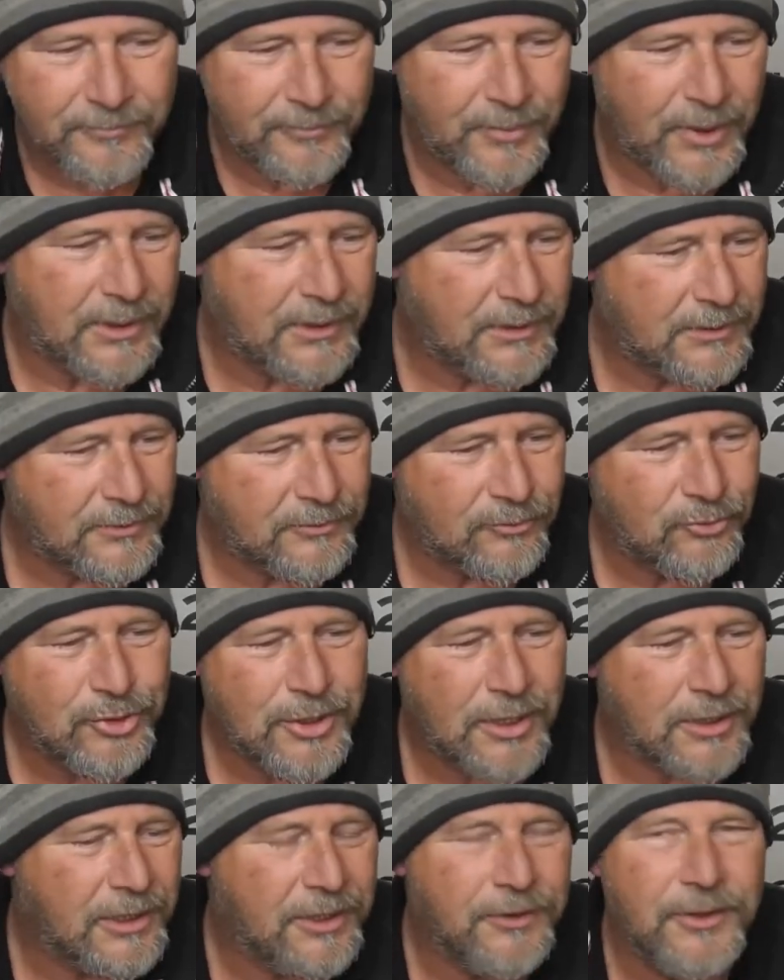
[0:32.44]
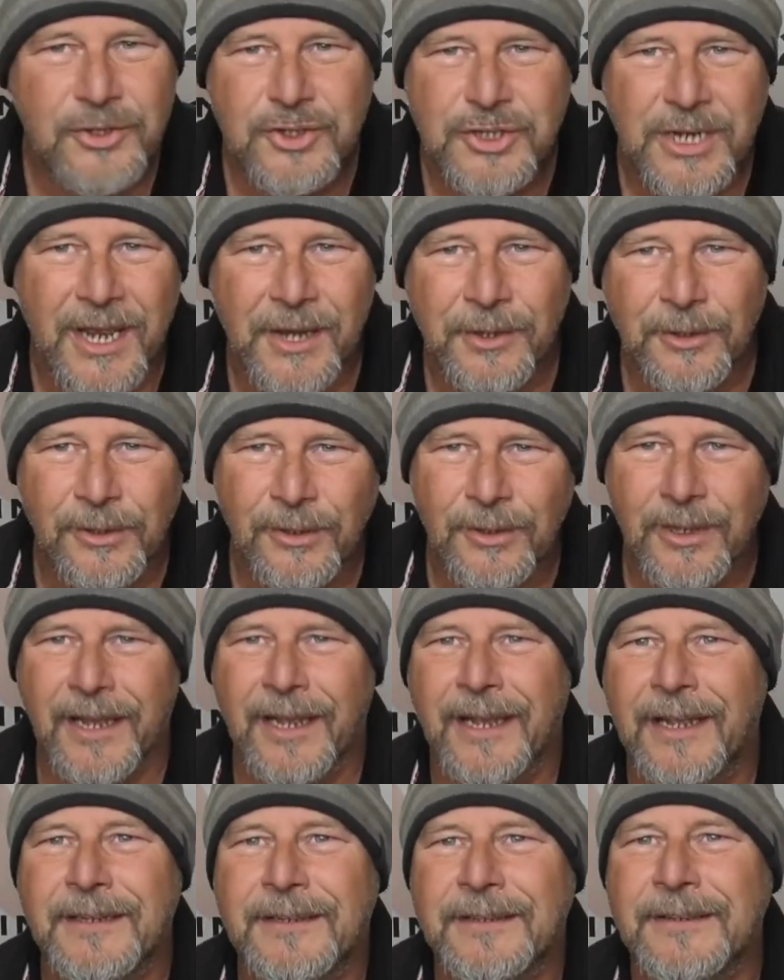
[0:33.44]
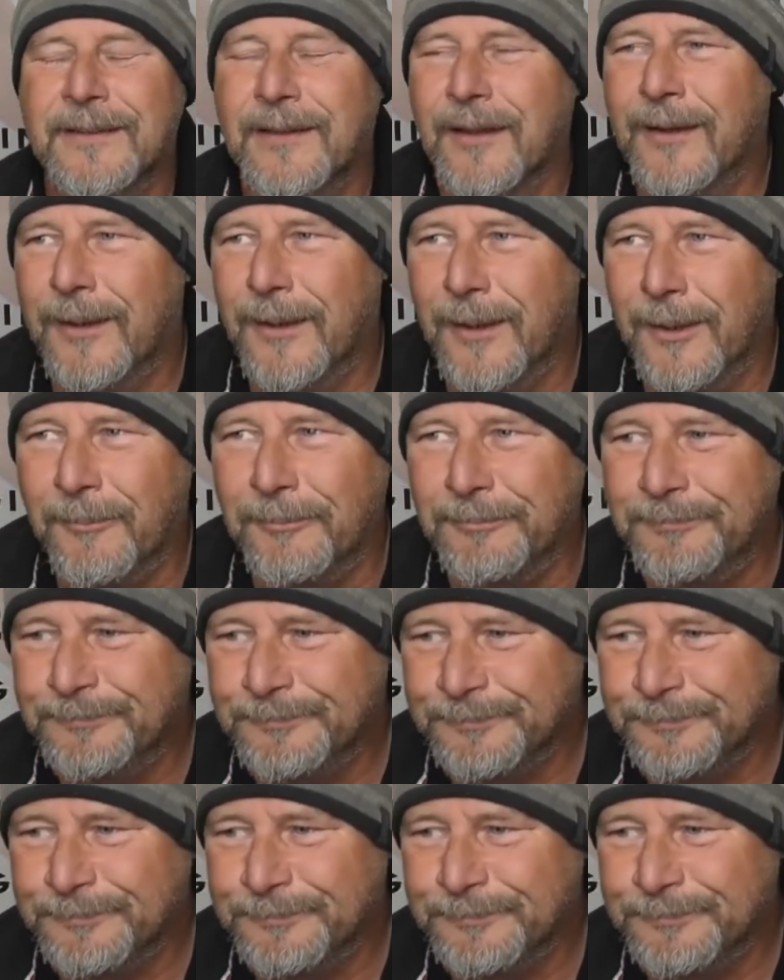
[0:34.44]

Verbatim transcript: but juggling the channel and um,